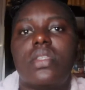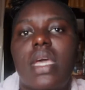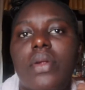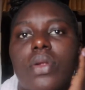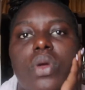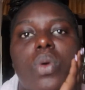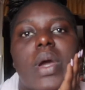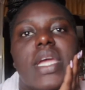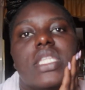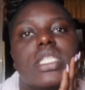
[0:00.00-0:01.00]
I don't know
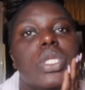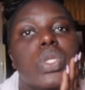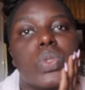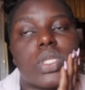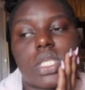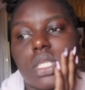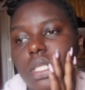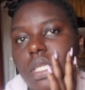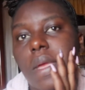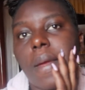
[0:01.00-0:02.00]
why it
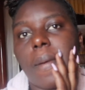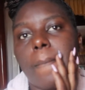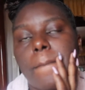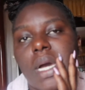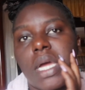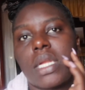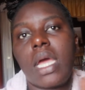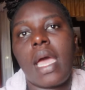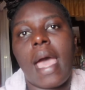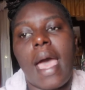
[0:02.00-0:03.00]
looks bad.
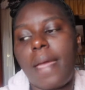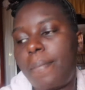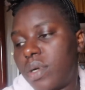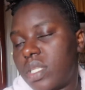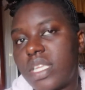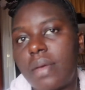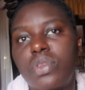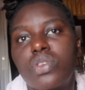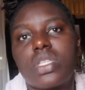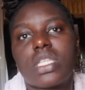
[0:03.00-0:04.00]
I bought
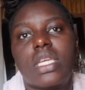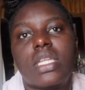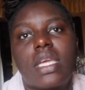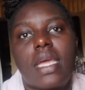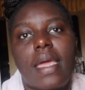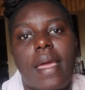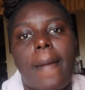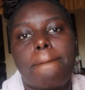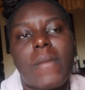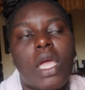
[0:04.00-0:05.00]
some new
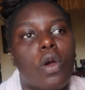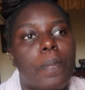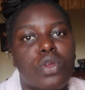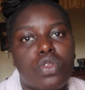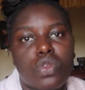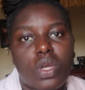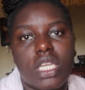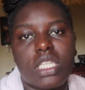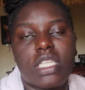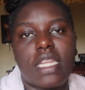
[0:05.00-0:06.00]
skincare. I hope you saw
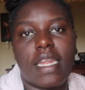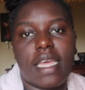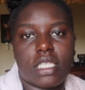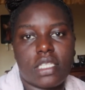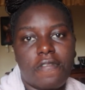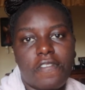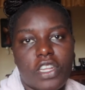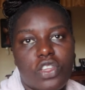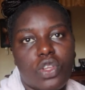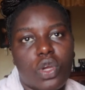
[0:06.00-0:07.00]
it in the last
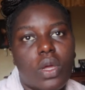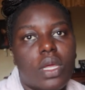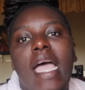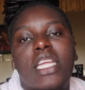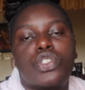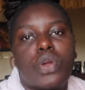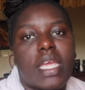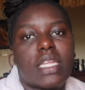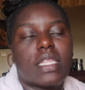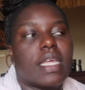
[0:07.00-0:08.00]
video. I
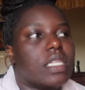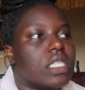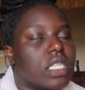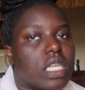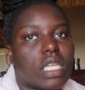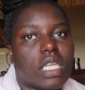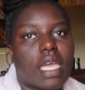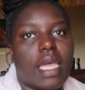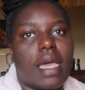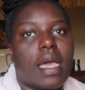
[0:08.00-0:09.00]
tried that
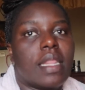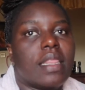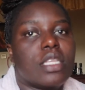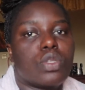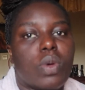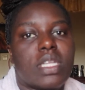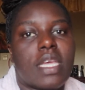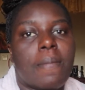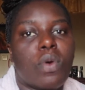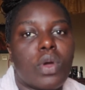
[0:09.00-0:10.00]
skincare and that's what
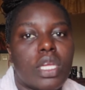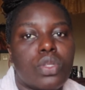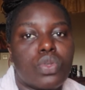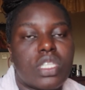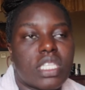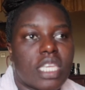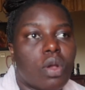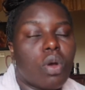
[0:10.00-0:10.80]
I'm going to stick